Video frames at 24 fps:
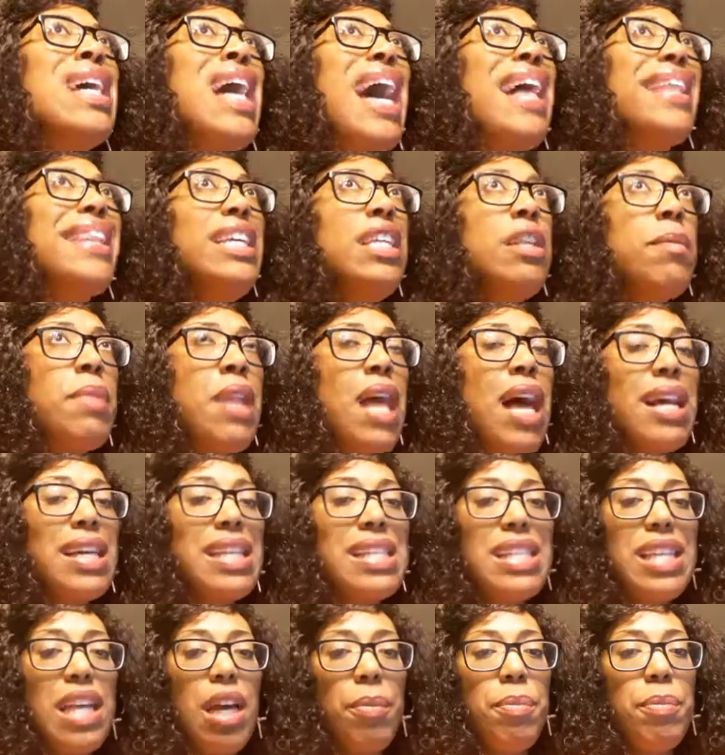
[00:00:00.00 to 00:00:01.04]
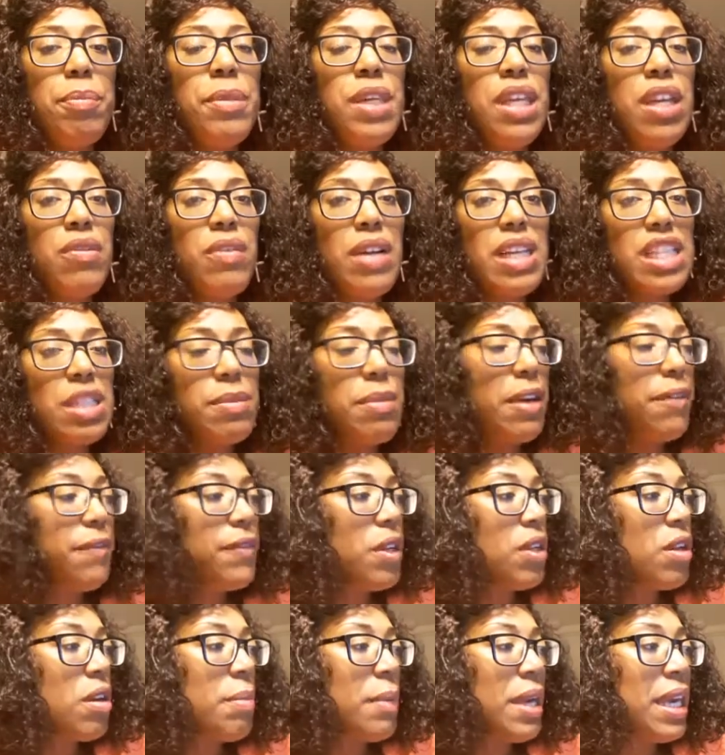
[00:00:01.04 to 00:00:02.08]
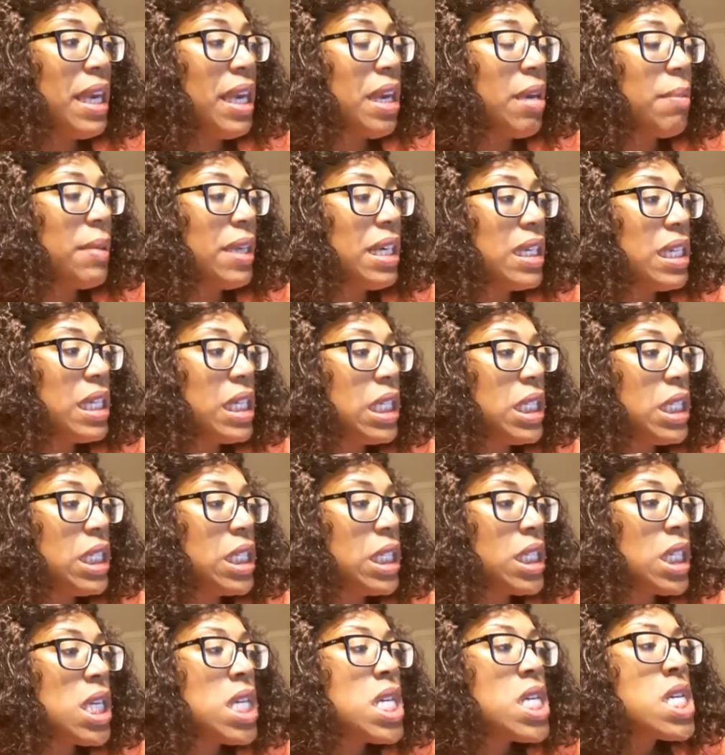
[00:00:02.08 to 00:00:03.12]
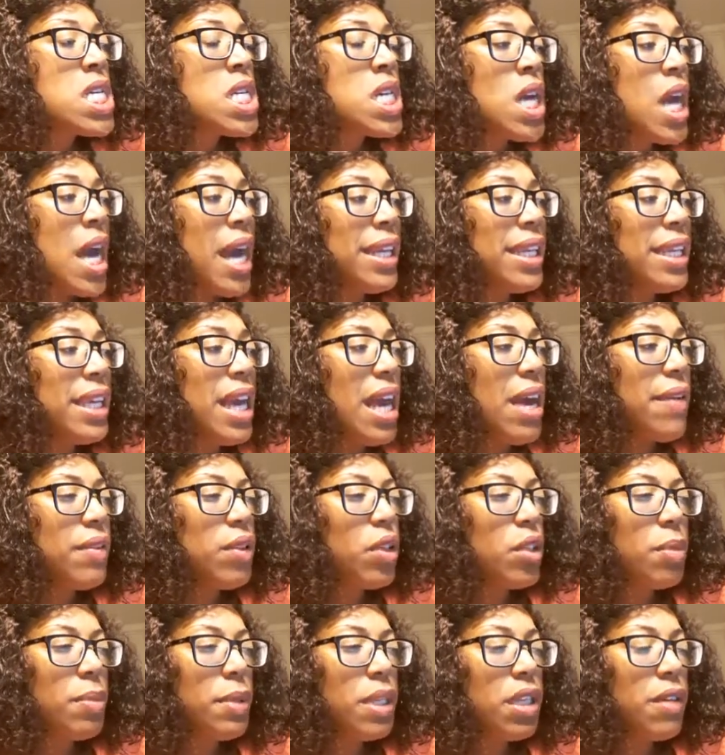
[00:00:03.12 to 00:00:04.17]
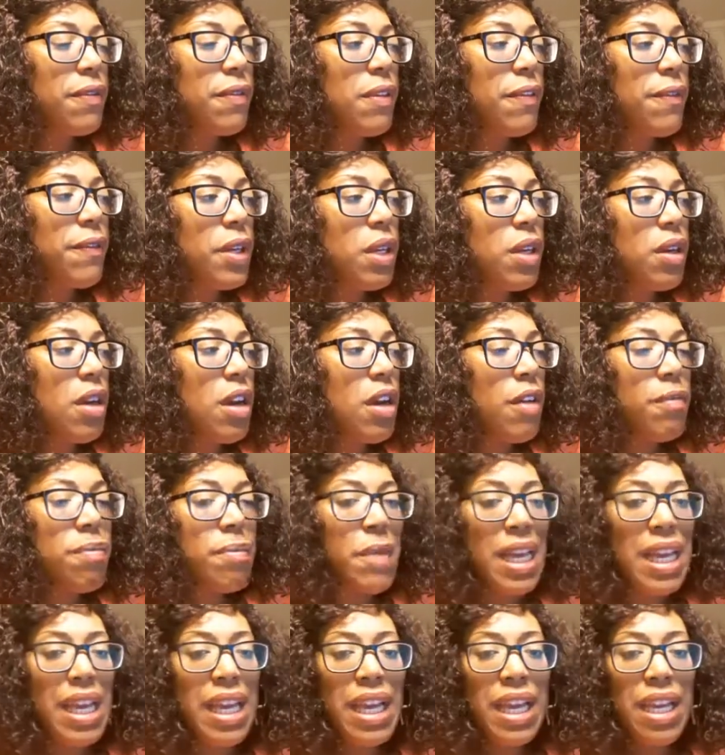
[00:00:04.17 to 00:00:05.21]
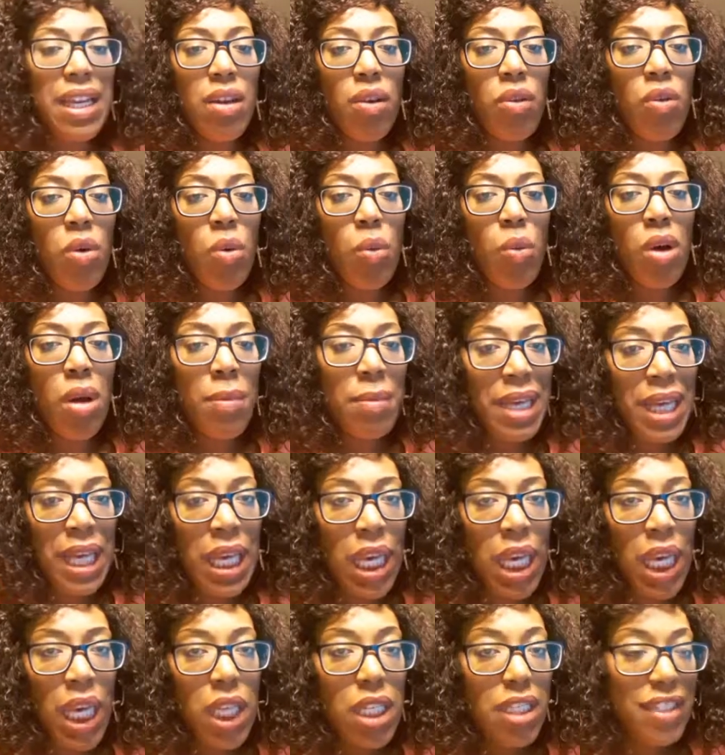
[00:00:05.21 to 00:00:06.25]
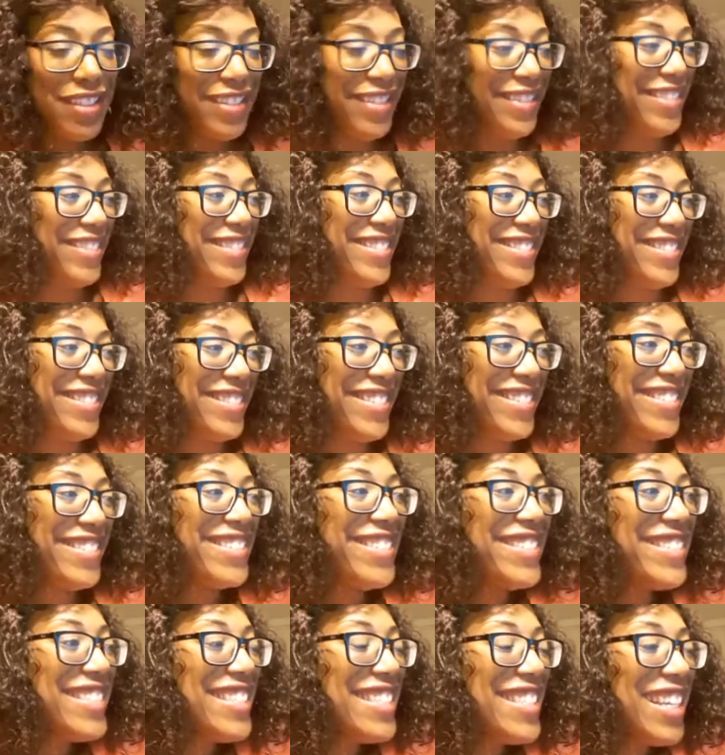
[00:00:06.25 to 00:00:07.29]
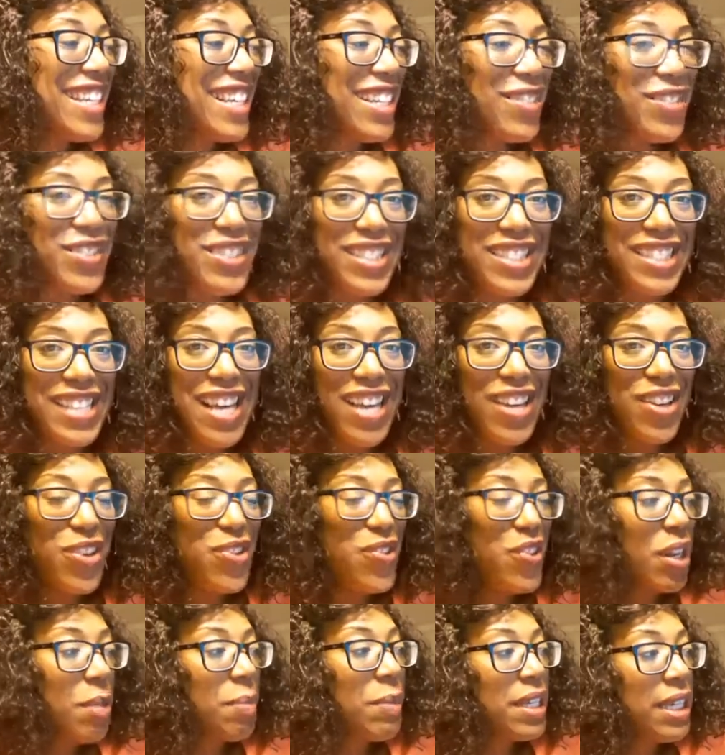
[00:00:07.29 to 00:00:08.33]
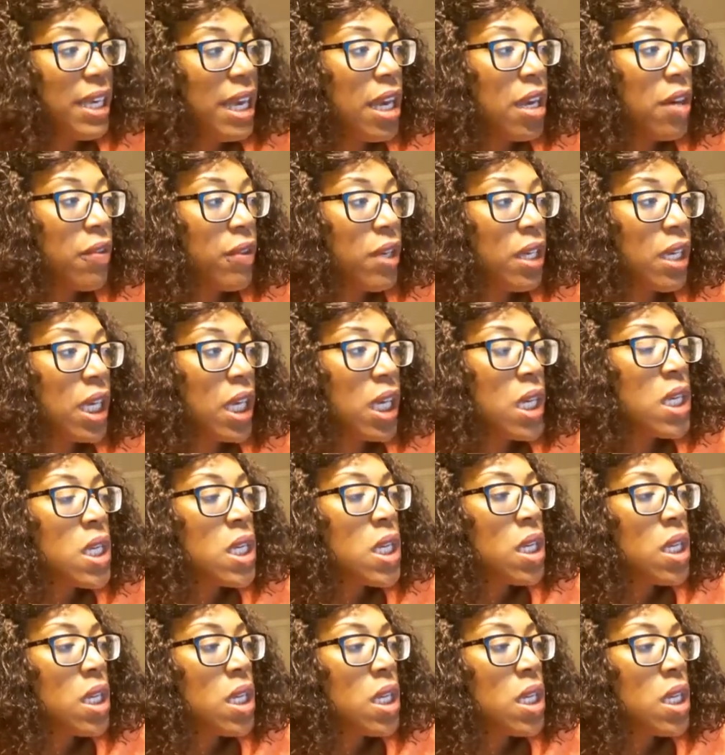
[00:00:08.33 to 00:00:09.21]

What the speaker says: I think the blog is helping me erase my fear of man, because I did have a little bit of a fear of man or woman, which is kind of going in. But yeah, really,